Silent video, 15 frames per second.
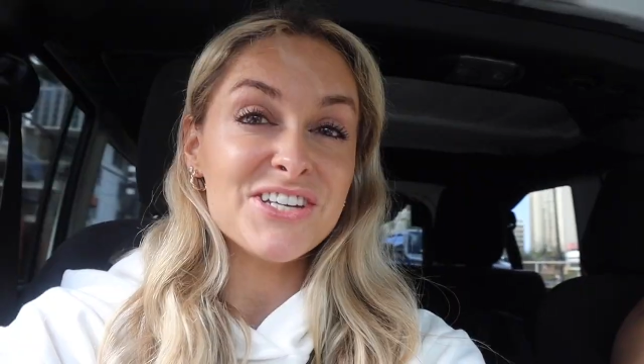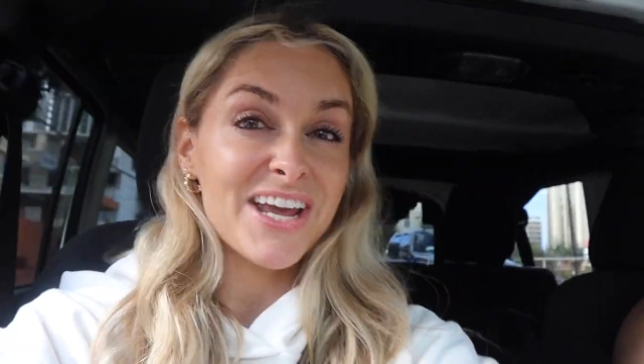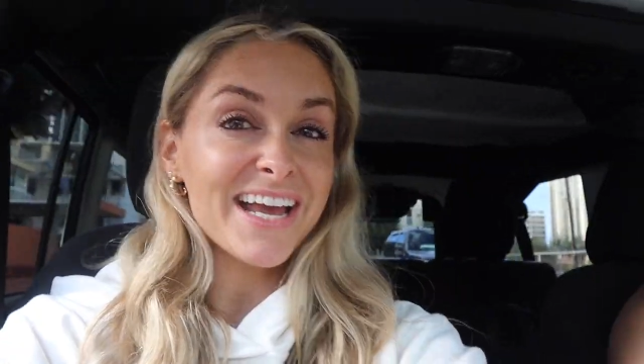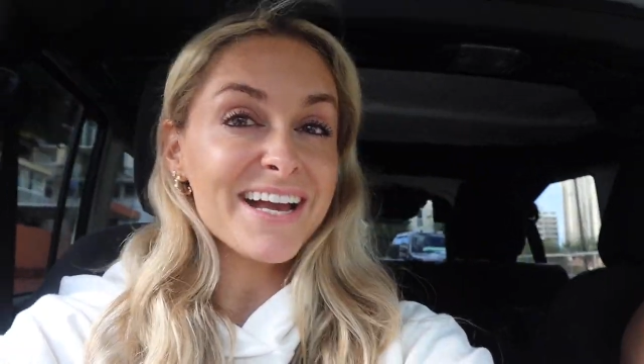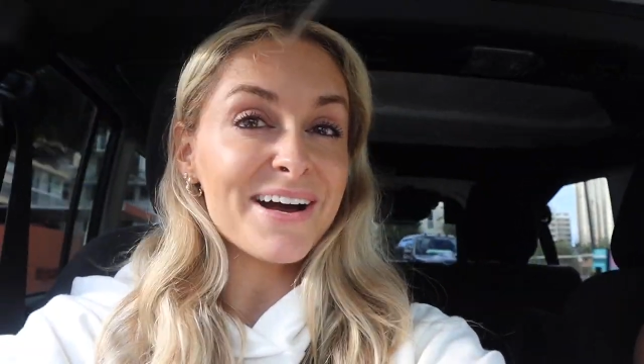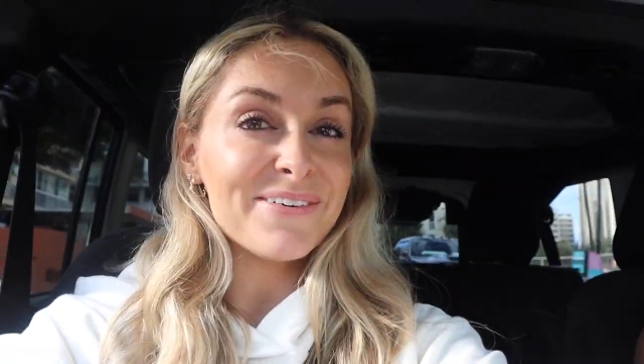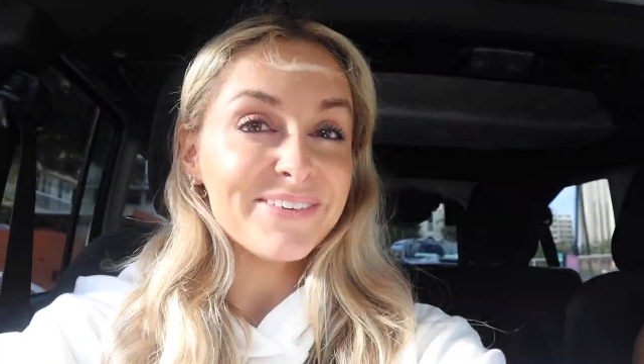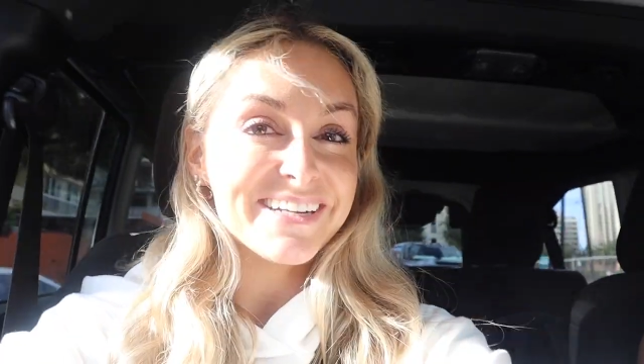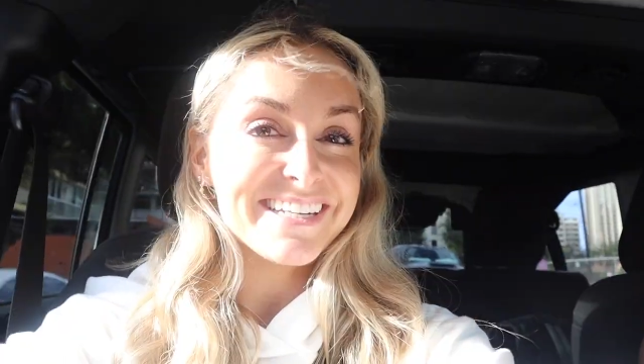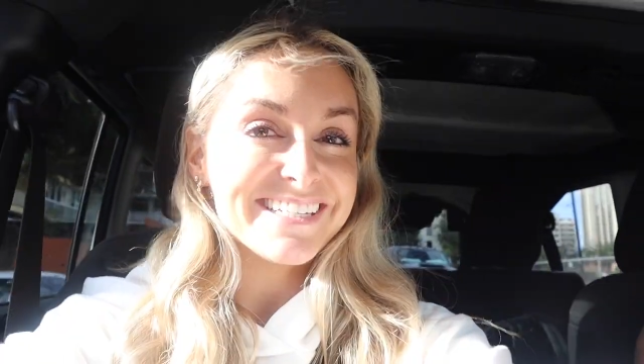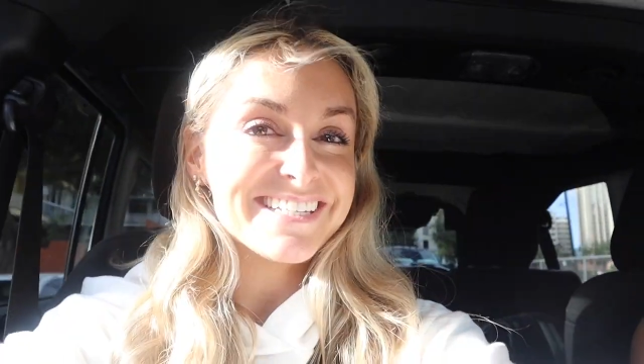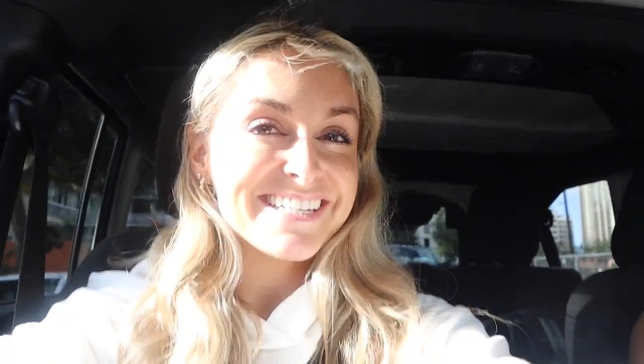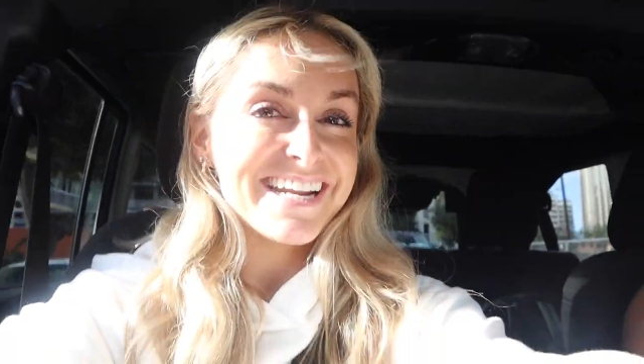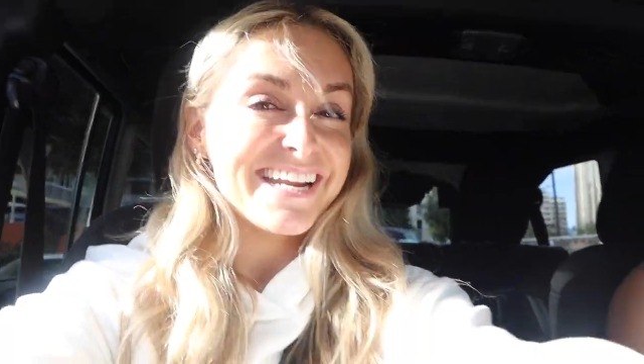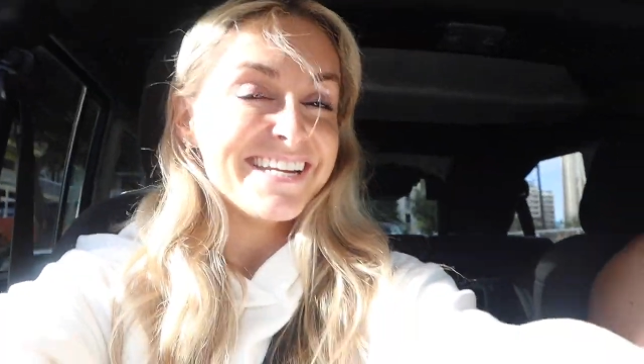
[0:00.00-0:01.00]
Jake got one
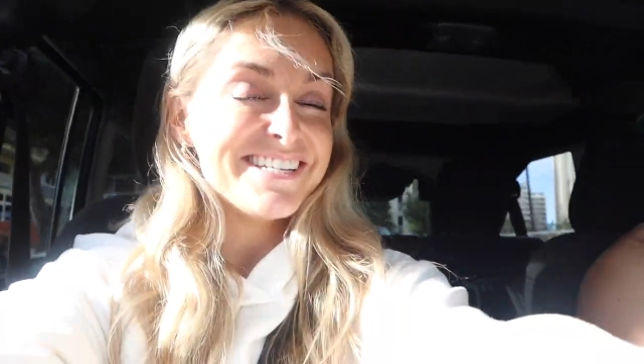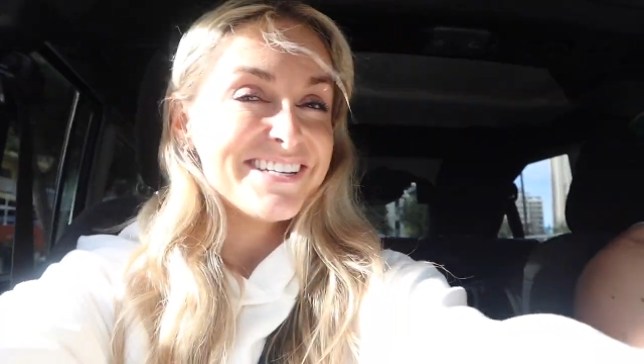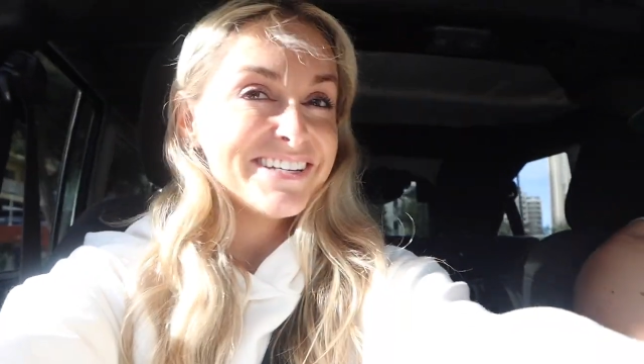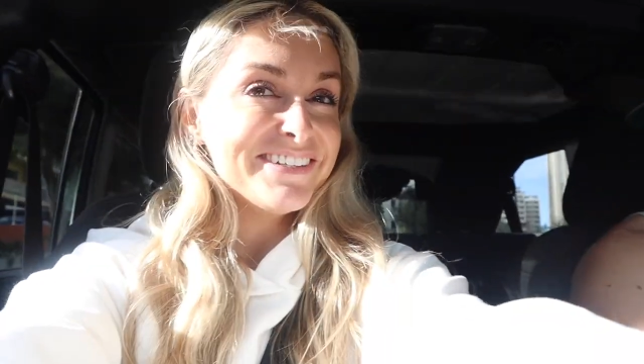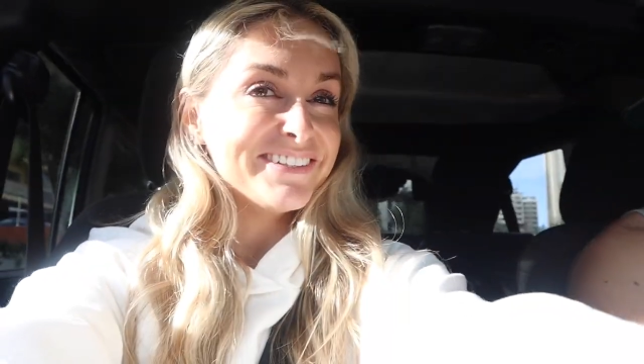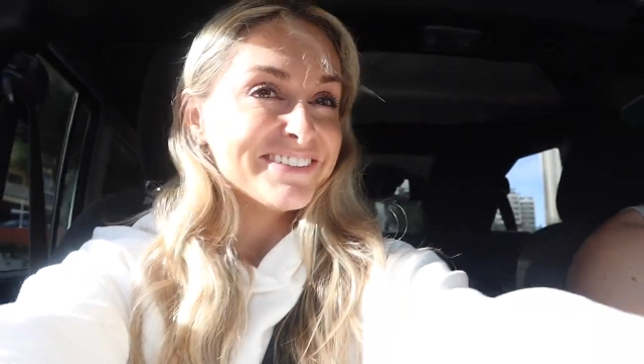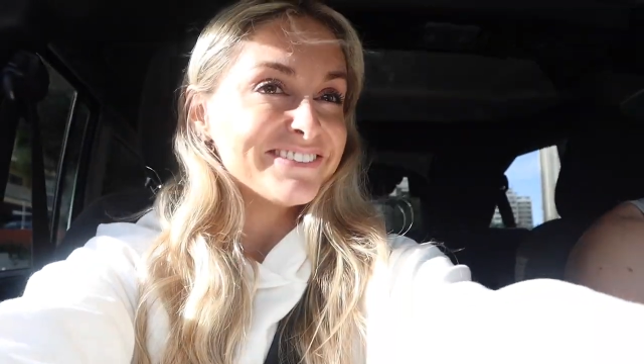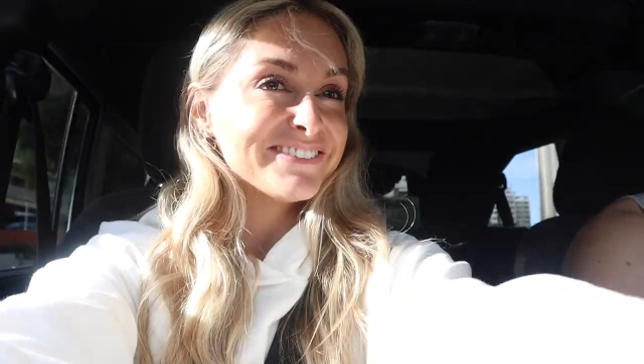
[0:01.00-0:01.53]
today too.